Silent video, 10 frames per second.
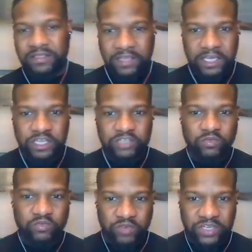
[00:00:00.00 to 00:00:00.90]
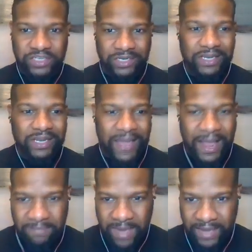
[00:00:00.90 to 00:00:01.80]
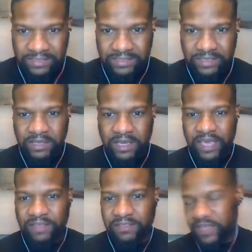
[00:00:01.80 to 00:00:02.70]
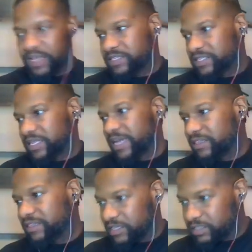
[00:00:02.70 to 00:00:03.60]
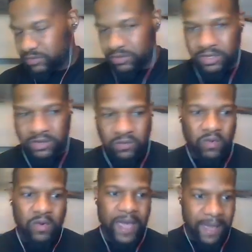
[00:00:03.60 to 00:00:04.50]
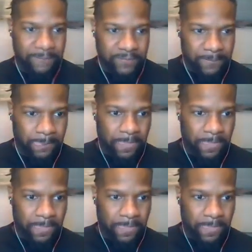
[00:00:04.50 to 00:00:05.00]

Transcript: things will reach a climax and things like this will happen.